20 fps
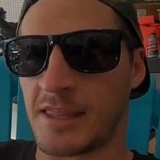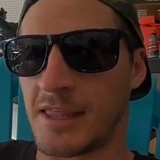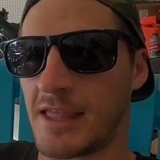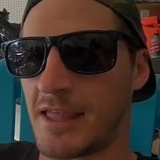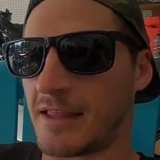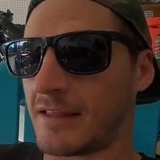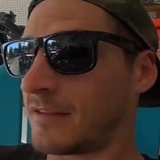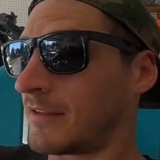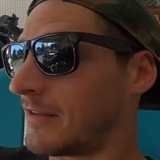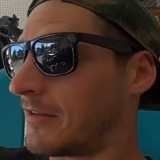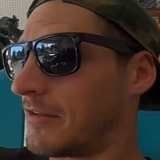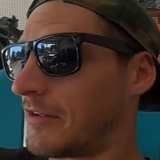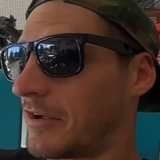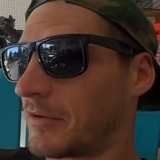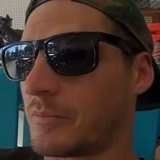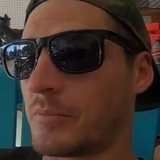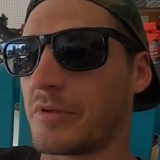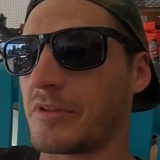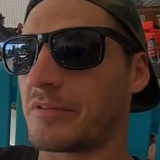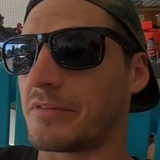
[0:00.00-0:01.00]
I can't
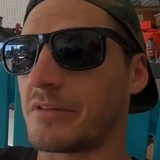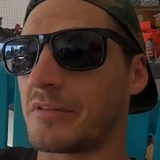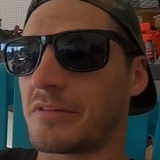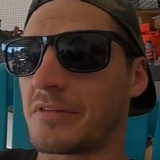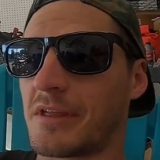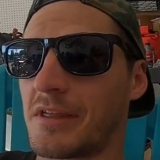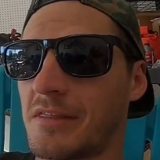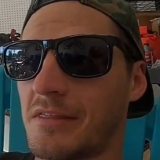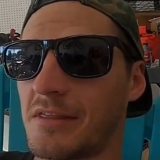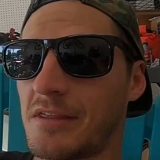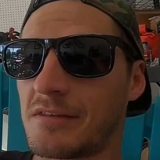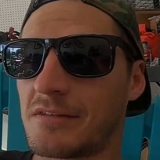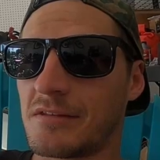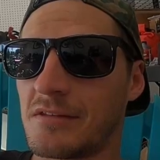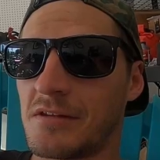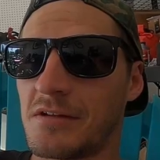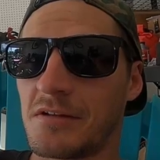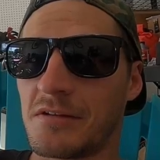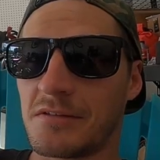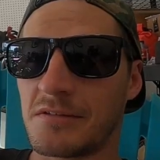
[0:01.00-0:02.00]
conduct business like this.
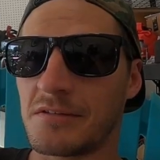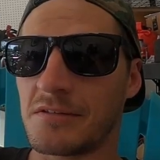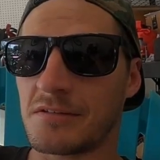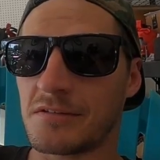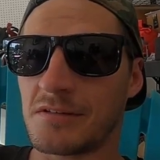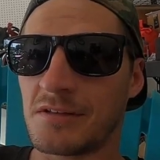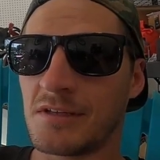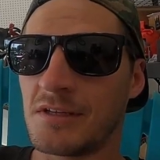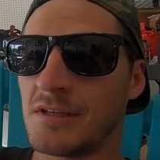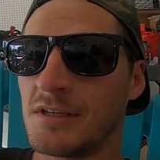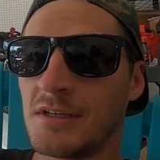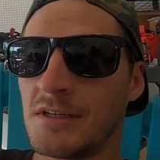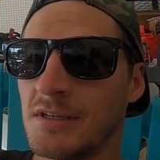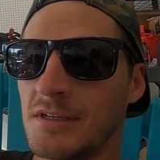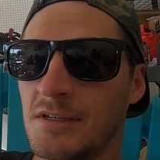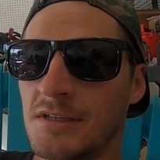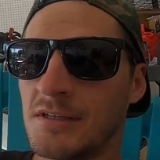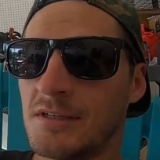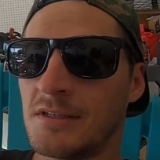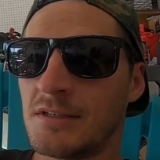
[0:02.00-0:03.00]
You know, it's just
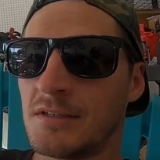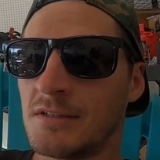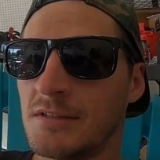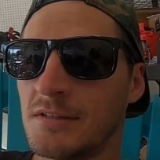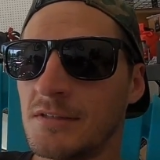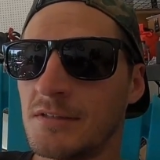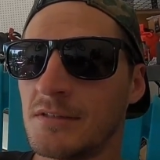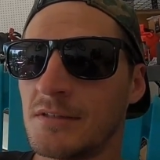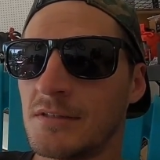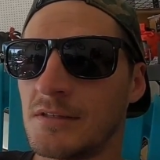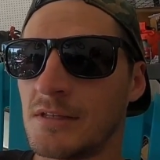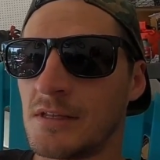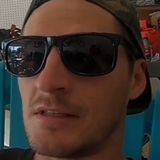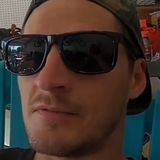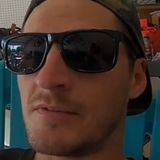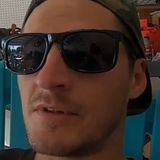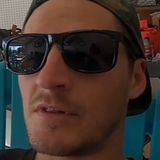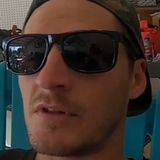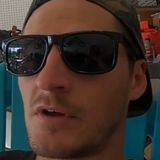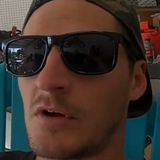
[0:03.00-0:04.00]

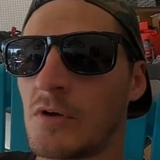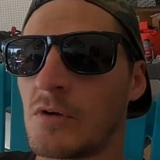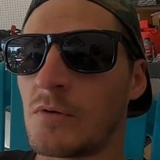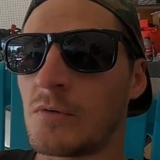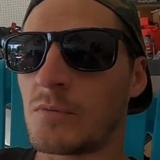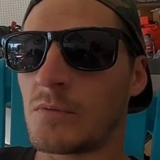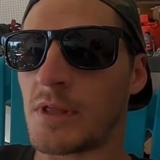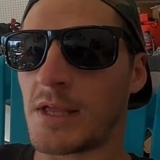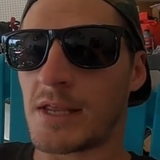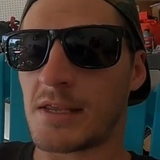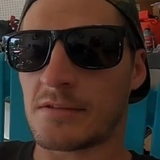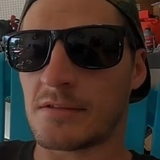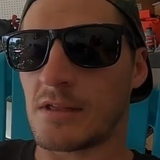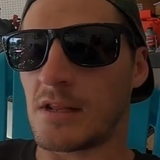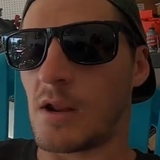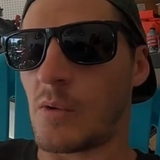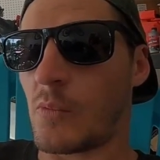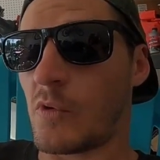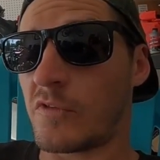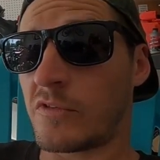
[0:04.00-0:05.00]
even though, like I said,
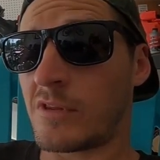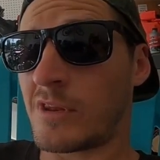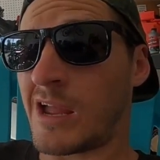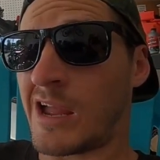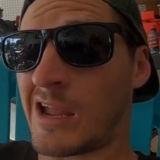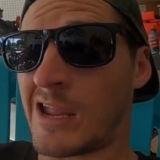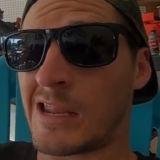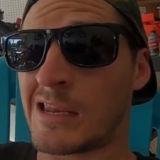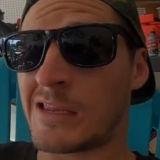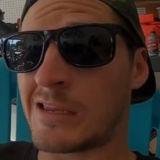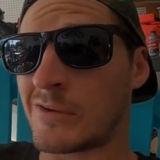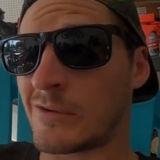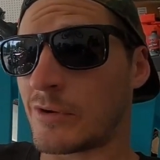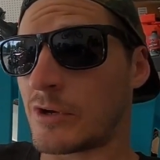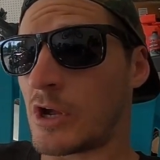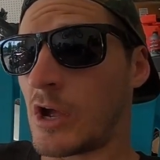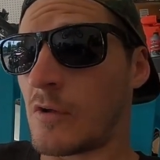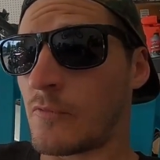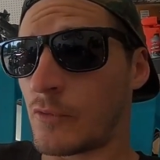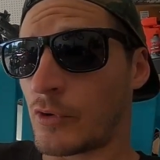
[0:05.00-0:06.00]
I wasn't hiding or
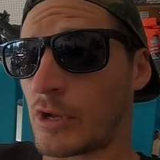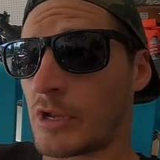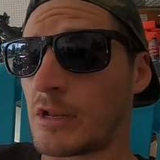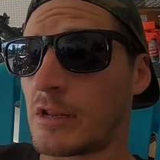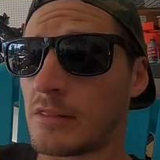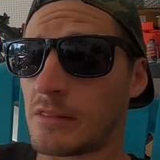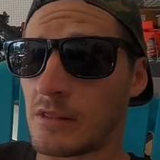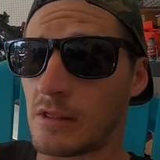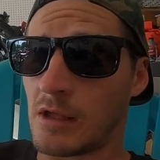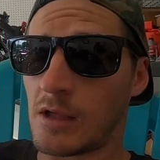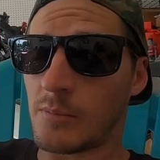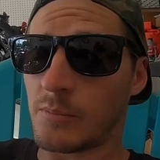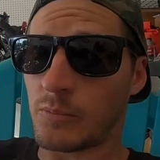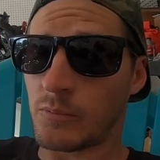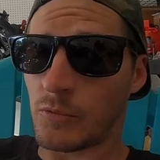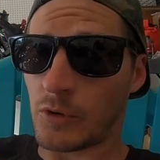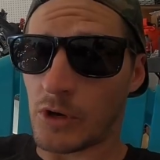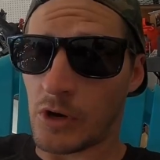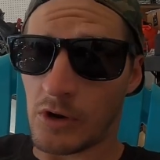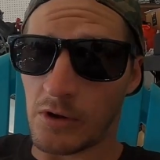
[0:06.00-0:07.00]
covering anything up
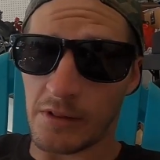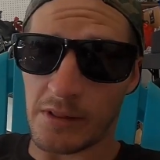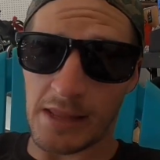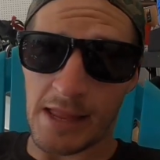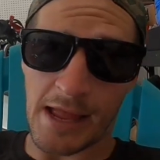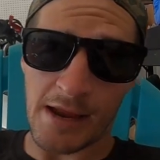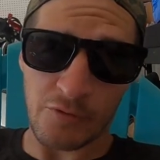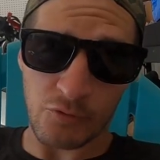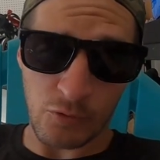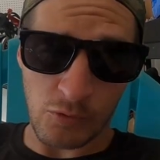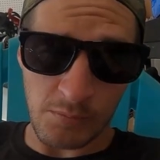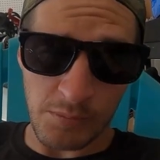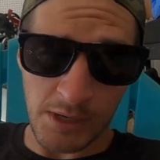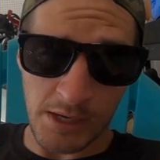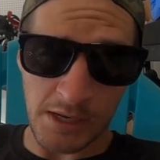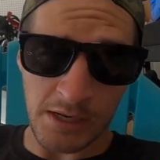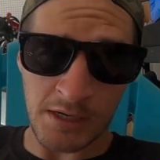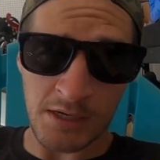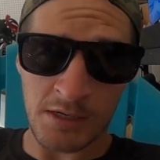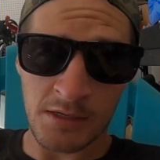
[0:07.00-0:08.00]
regarding the actual
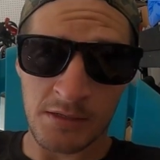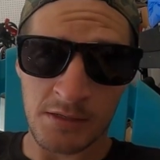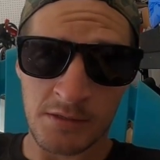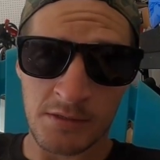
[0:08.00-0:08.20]
bike,